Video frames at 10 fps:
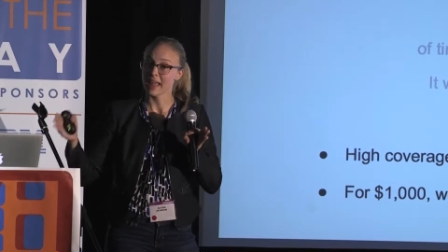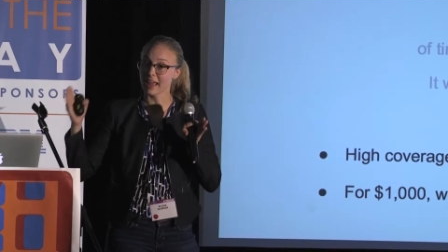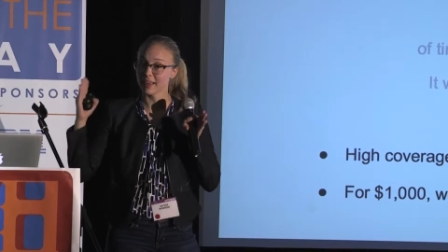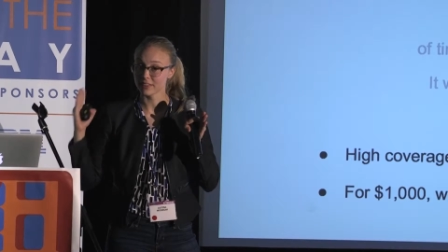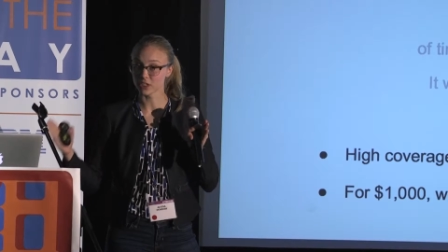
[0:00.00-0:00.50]

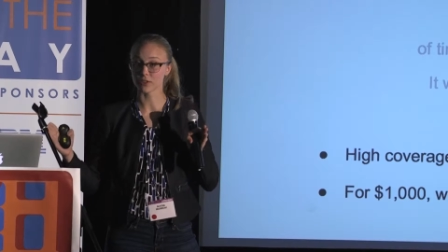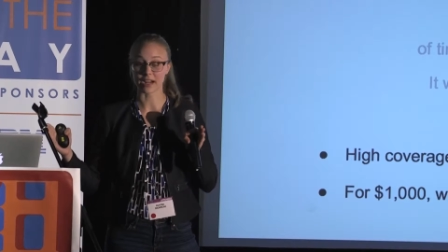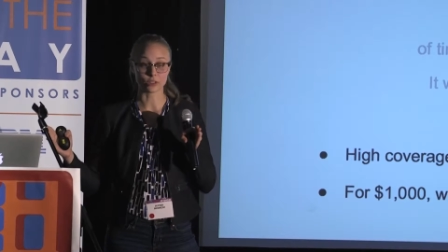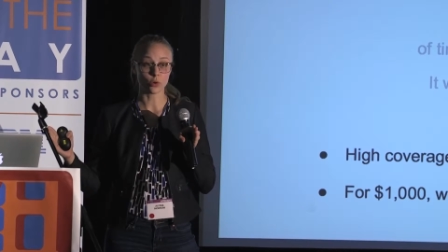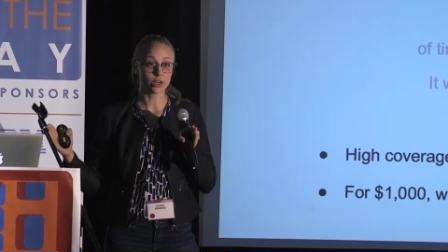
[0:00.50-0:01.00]
in the
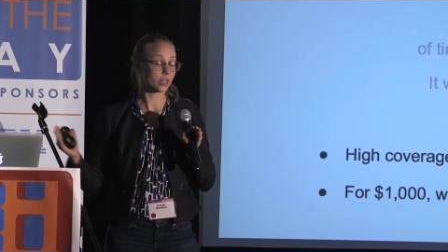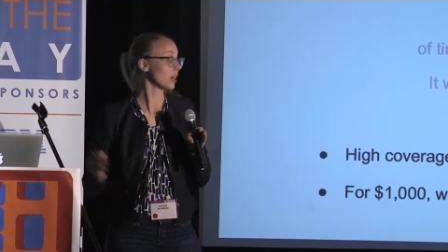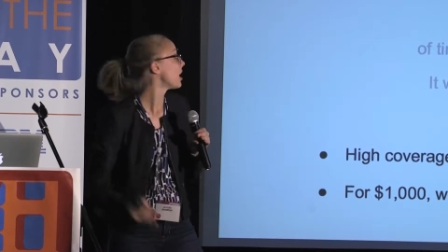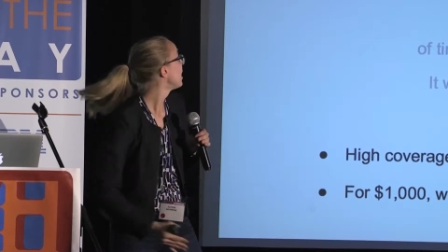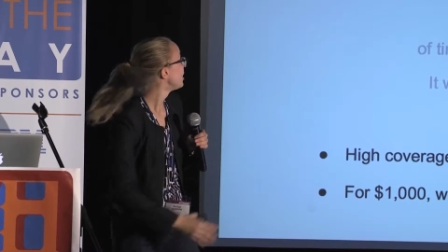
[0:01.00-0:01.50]
correct
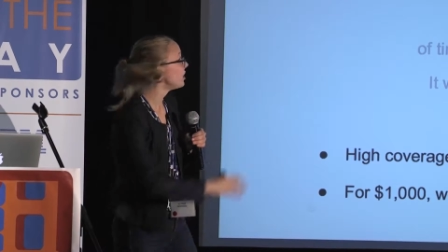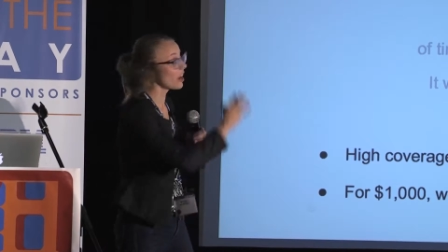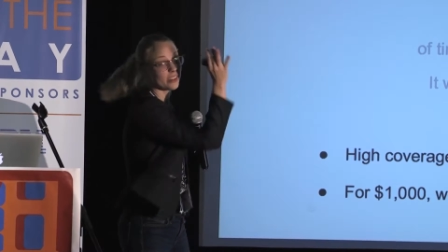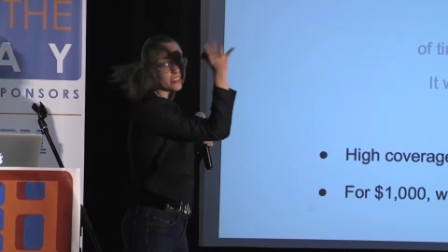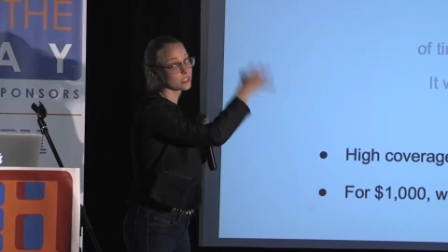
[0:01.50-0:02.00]
order,
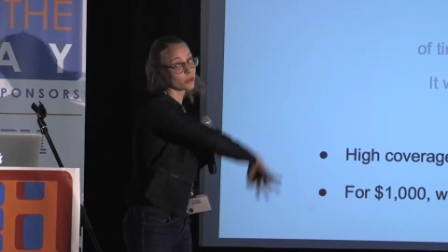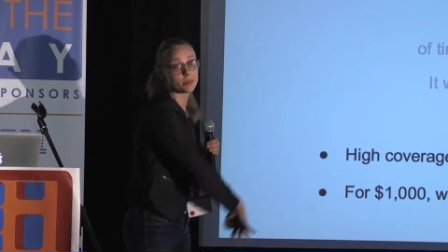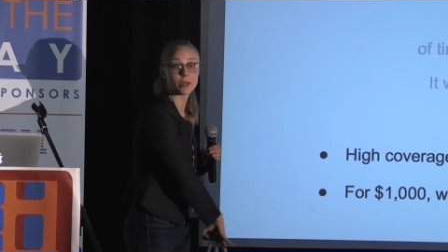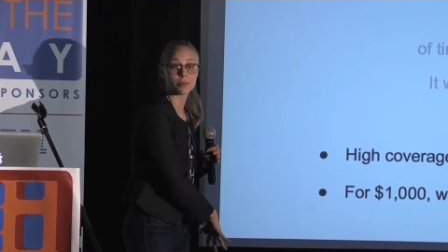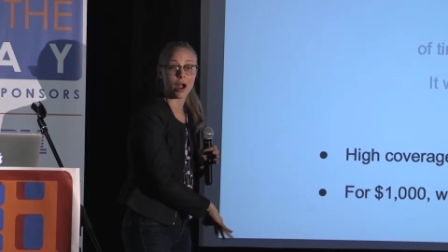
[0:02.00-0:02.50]
none of this would
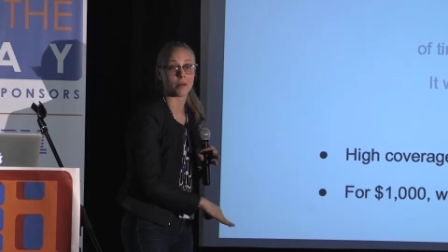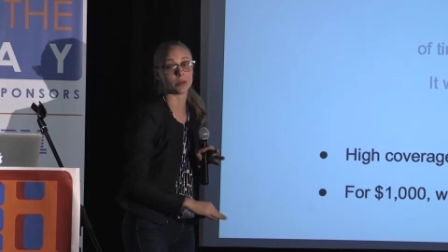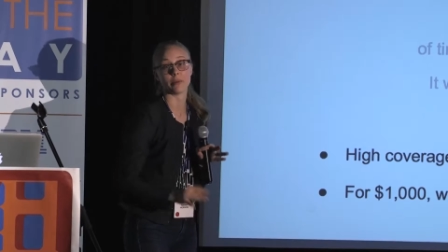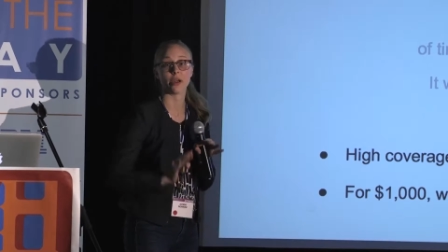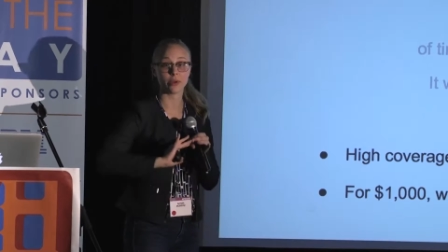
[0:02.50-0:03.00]
be a
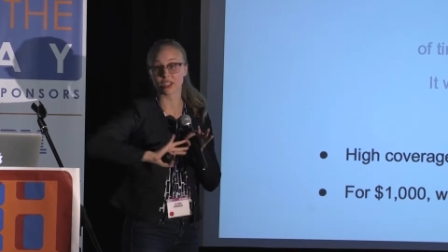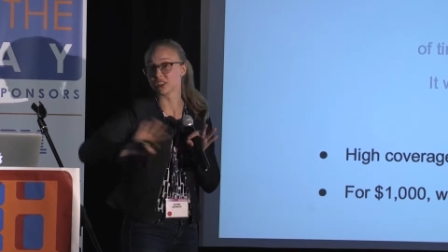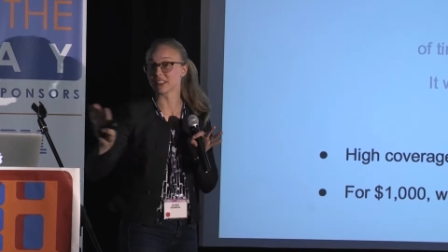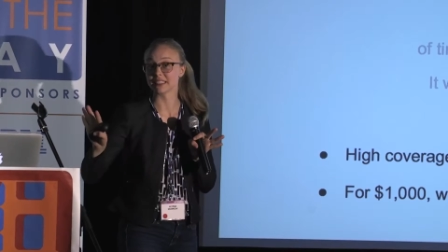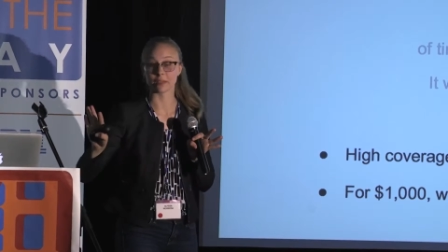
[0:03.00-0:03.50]
problem, and we could
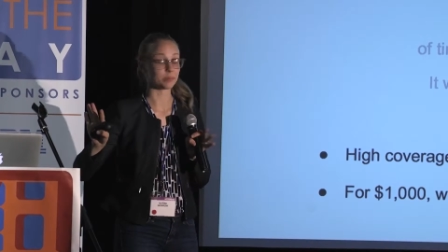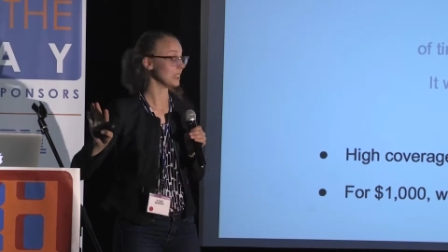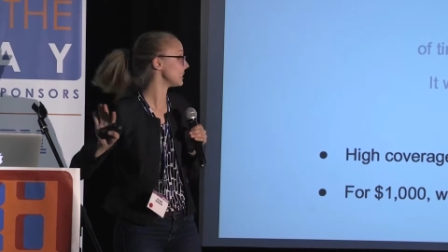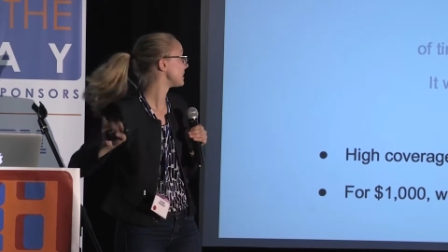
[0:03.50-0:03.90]
just skip these